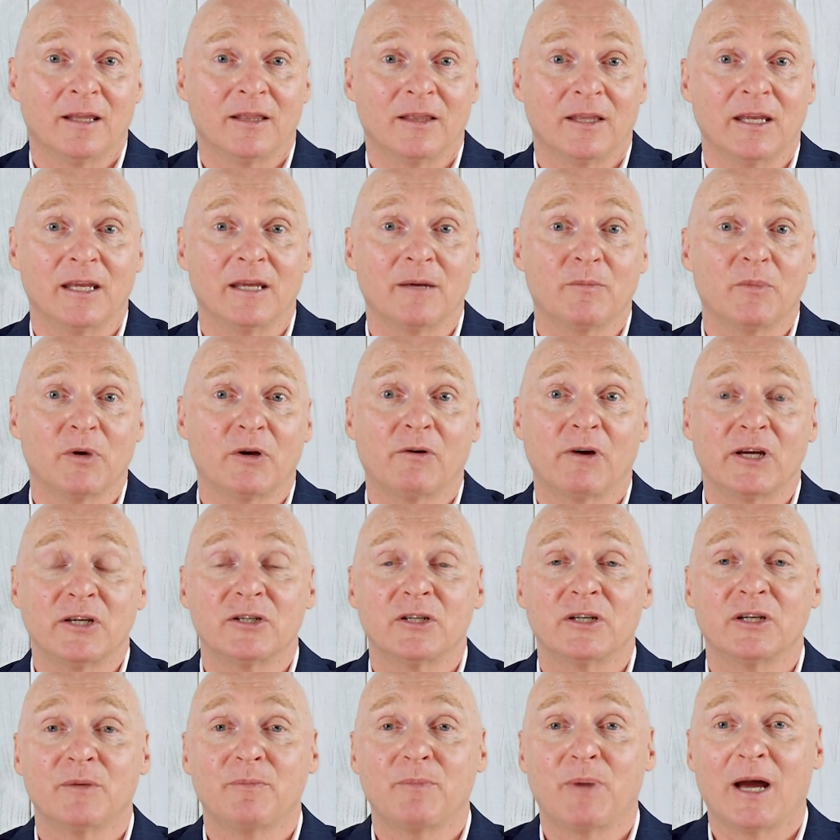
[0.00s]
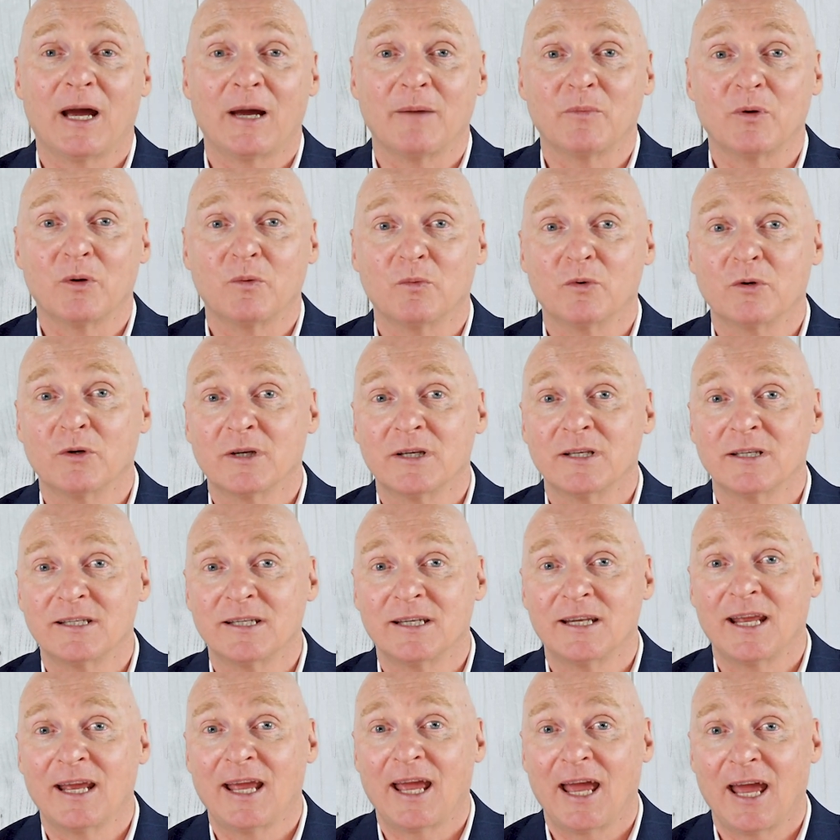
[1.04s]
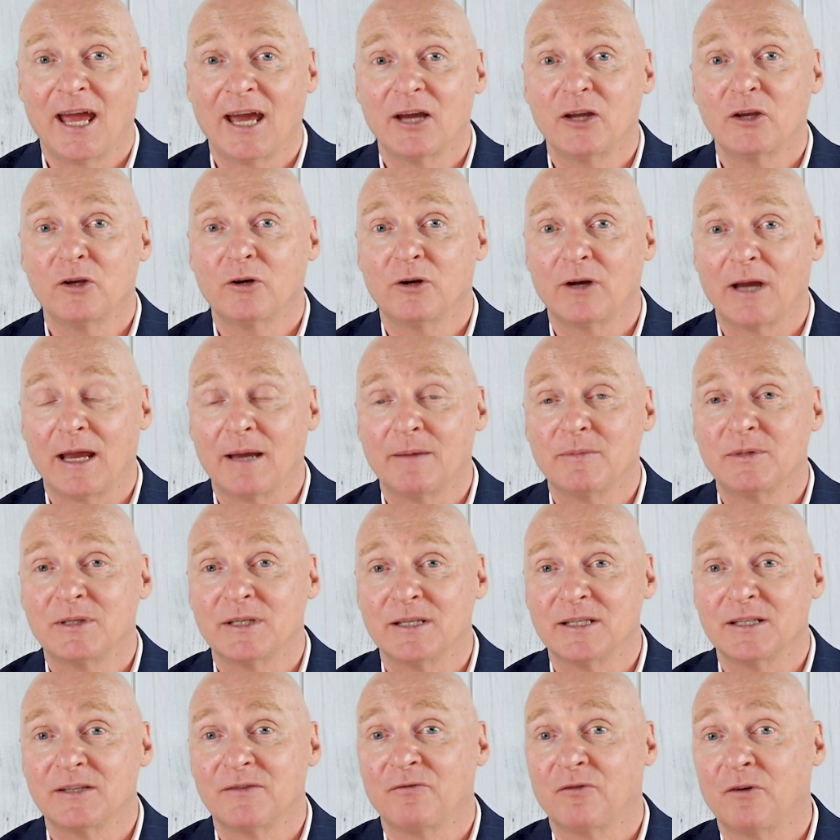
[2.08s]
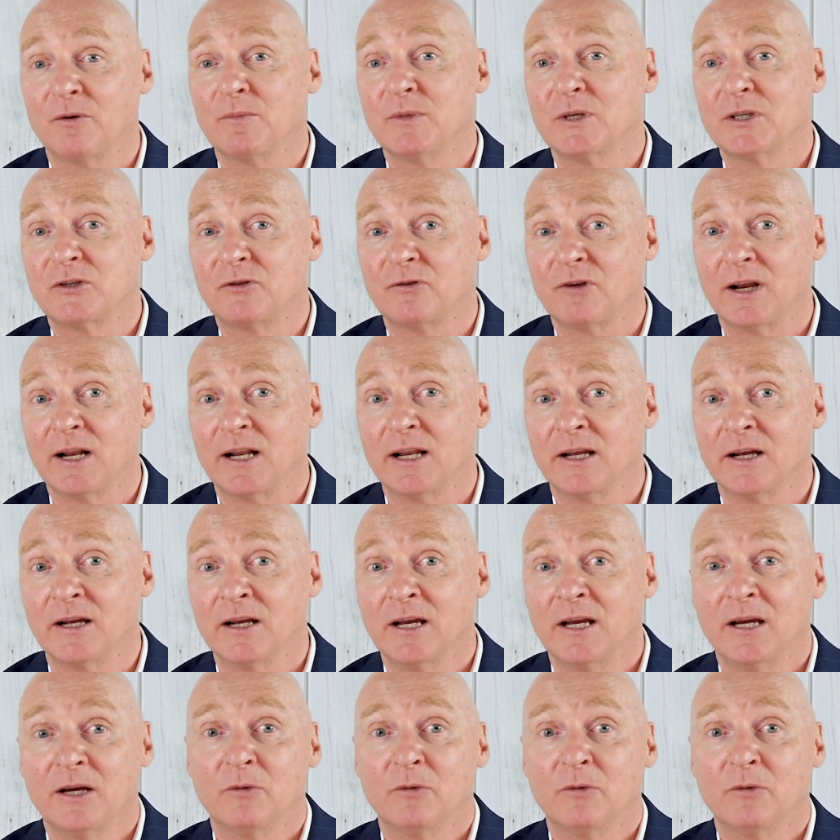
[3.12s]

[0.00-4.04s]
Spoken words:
The Immigration Department will consider how your absence from Australia